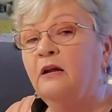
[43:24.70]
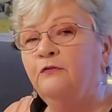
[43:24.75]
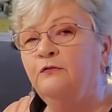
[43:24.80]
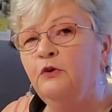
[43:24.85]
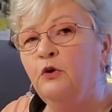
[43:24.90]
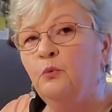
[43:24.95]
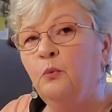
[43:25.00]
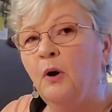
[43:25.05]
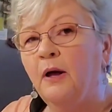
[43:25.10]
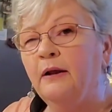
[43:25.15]
all
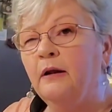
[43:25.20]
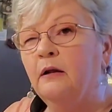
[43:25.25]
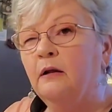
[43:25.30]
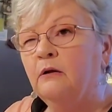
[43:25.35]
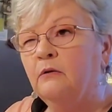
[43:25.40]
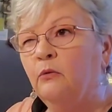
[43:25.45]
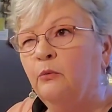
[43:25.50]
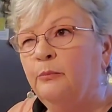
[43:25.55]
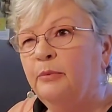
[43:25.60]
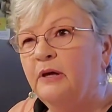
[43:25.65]
the
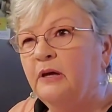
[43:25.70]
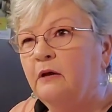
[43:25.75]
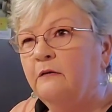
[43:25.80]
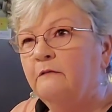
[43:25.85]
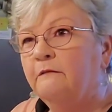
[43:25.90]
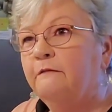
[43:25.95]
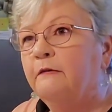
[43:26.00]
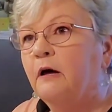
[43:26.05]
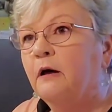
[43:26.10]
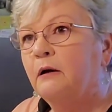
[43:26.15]
goodies
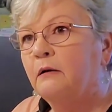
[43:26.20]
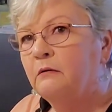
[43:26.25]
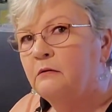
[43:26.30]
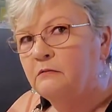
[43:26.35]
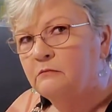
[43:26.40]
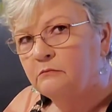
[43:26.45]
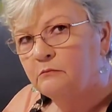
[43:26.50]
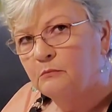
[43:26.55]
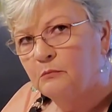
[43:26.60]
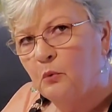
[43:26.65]
that's
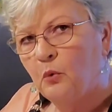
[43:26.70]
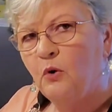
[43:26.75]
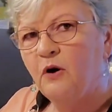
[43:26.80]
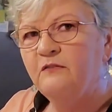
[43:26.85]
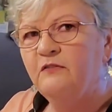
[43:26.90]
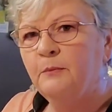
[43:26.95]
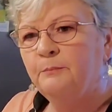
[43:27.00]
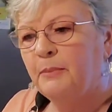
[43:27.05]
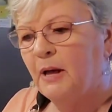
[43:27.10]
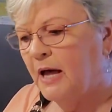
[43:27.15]
left in the
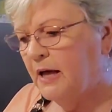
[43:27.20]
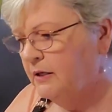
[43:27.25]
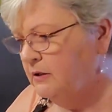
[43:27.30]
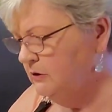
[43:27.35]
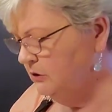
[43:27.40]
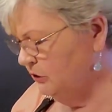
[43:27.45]
can.